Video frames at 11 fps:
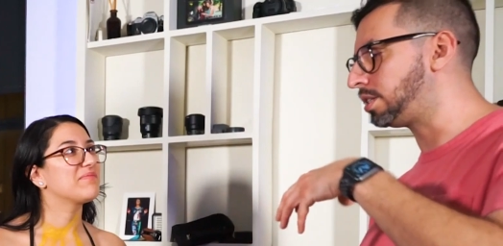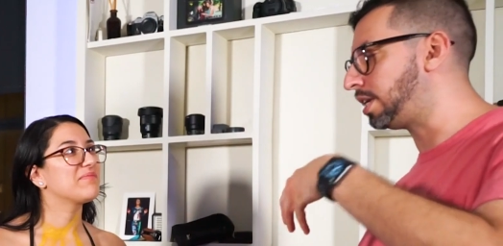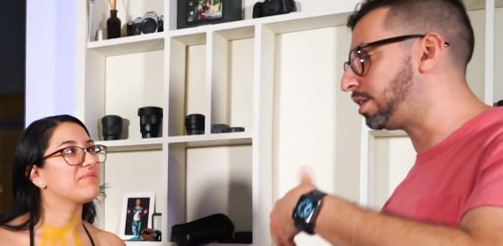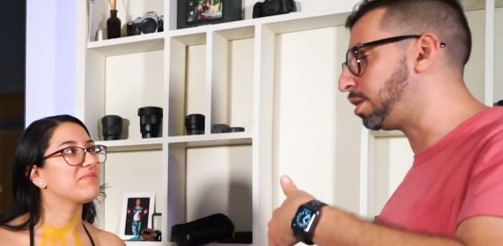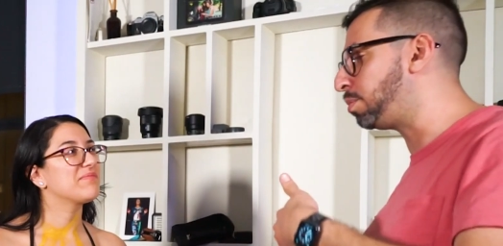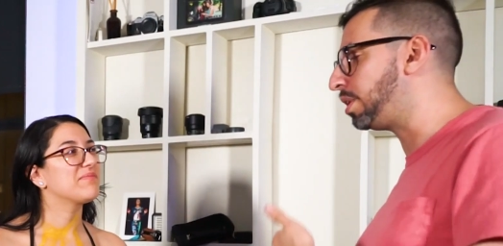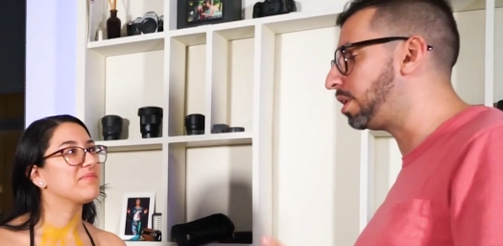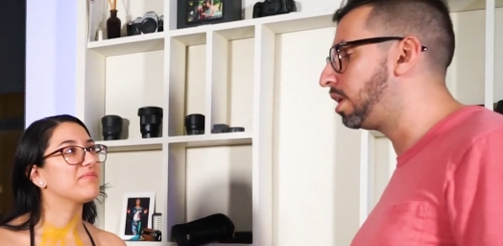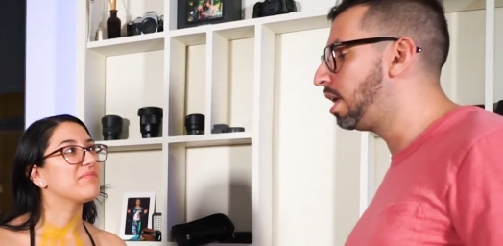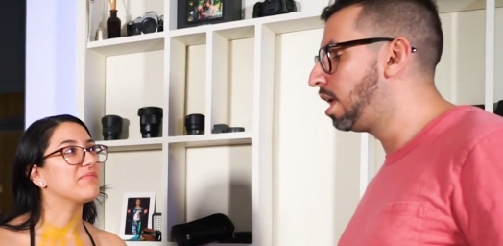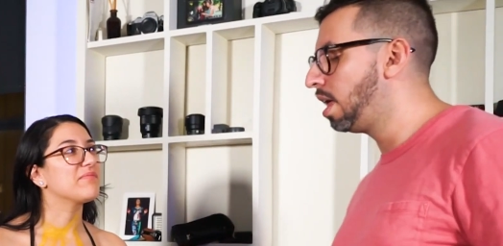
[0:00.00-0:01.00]
Speaker 1: steady thing. But
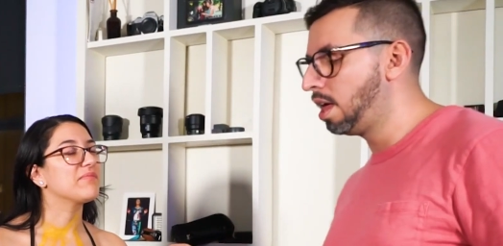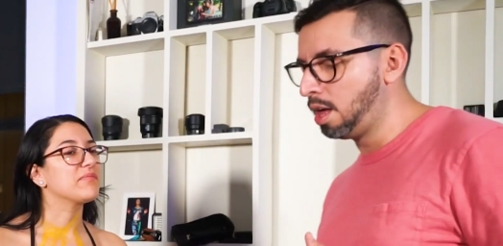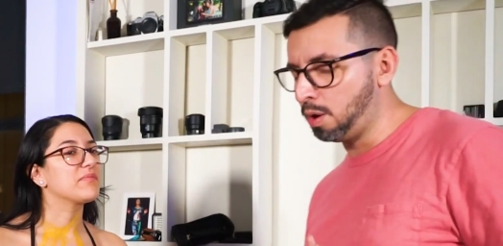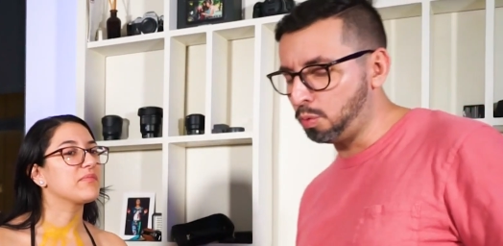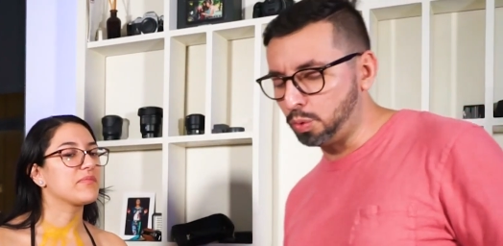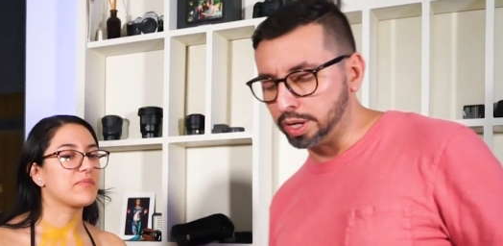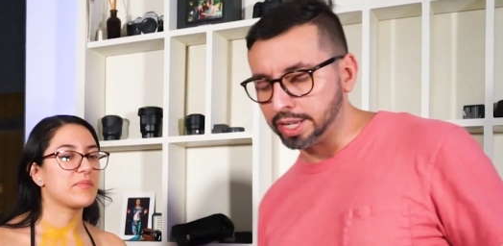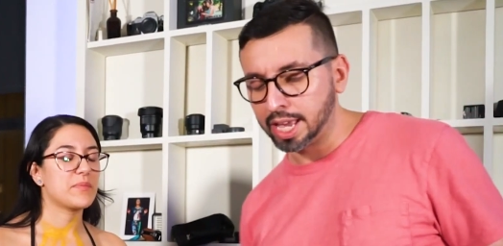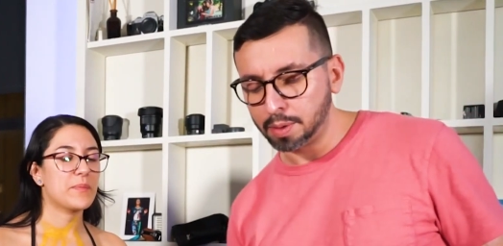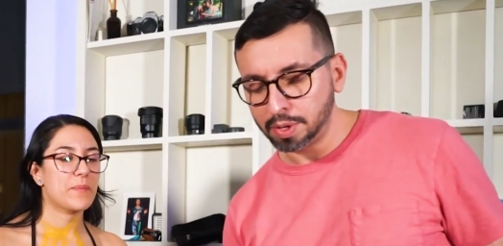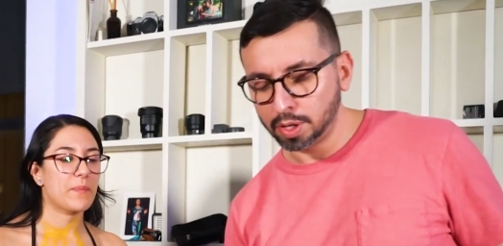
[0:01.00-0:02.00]
what
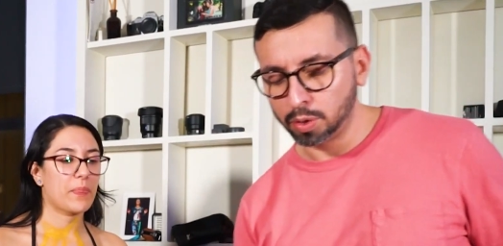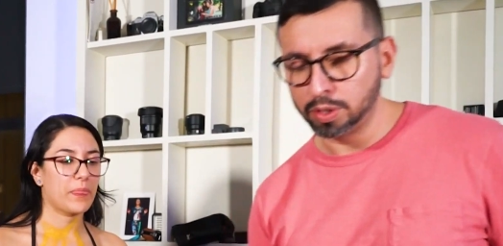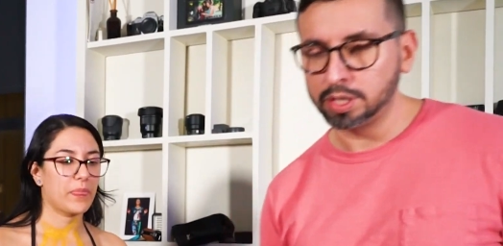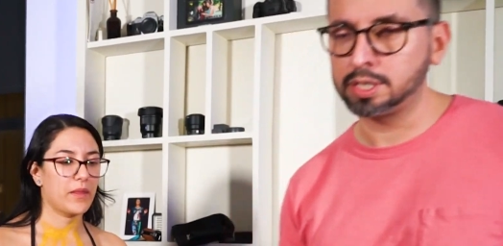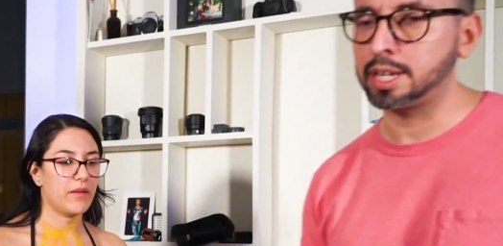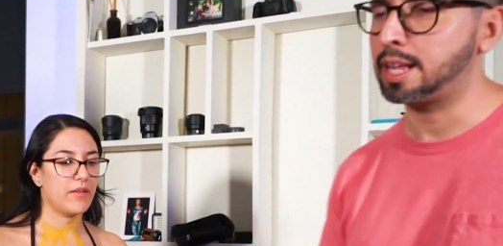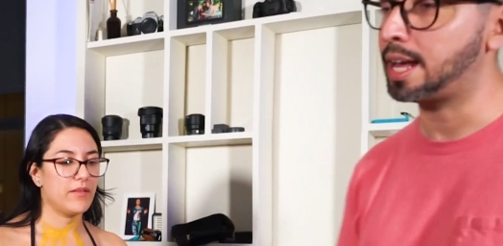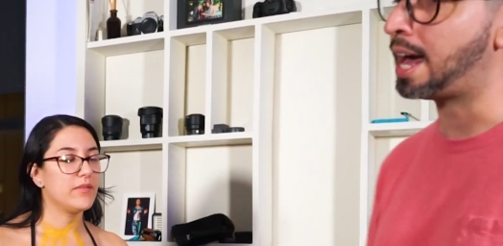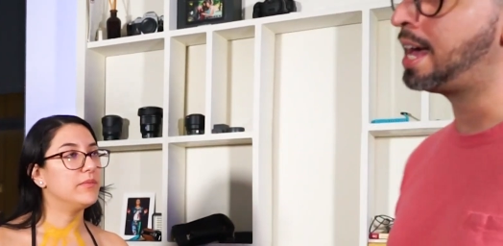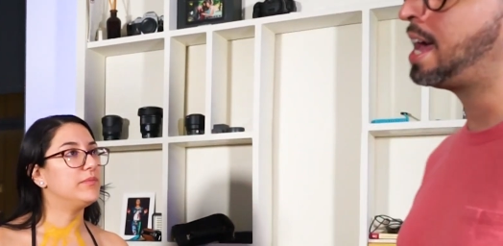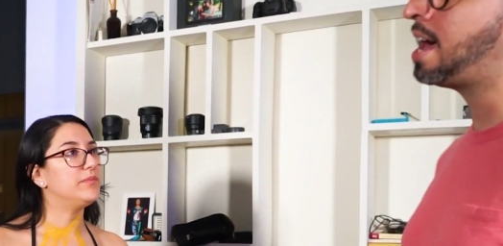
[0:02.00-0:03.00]
kept me going is that
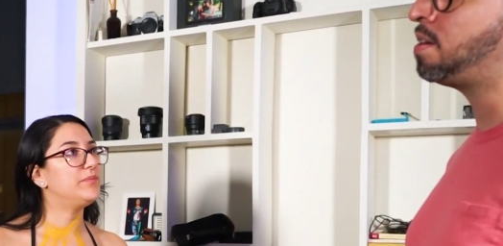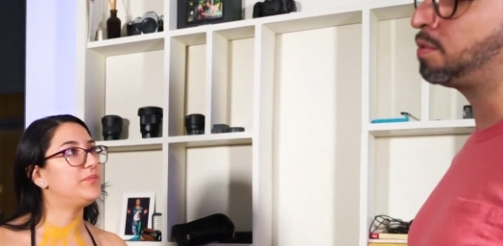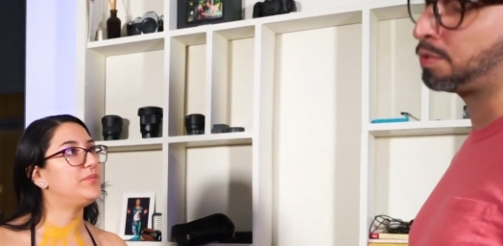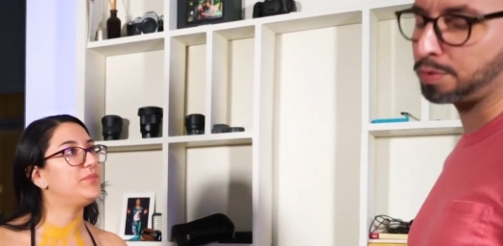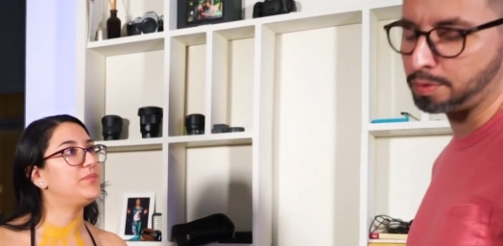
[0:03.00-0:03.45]
I have